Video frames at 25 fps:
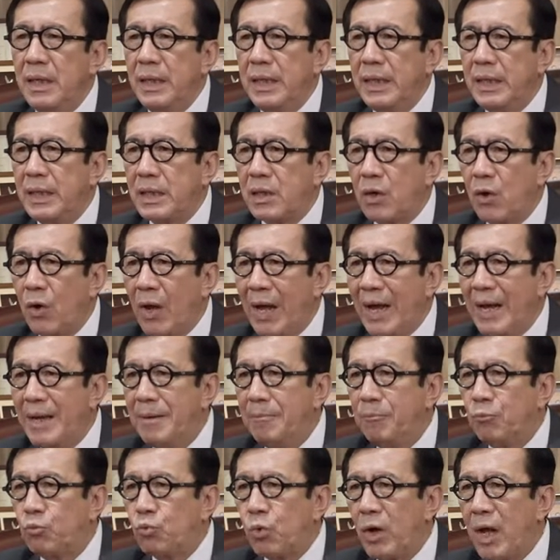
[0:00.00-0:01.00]
It
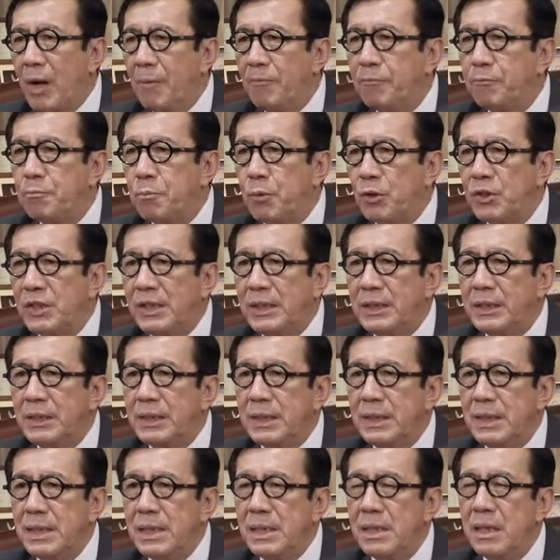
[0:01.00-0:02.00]
climbed 12
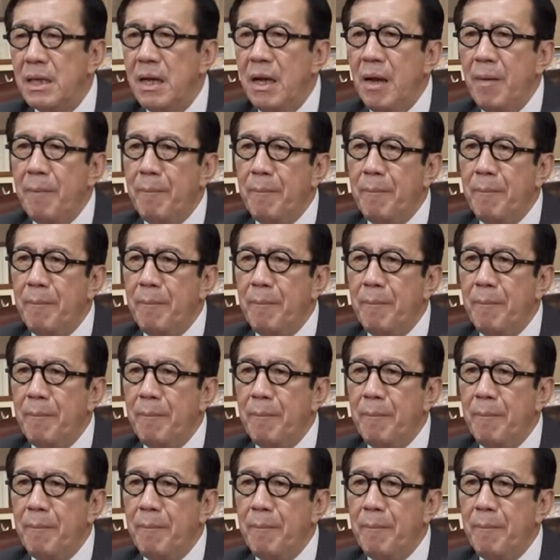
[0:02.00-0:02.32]
positions,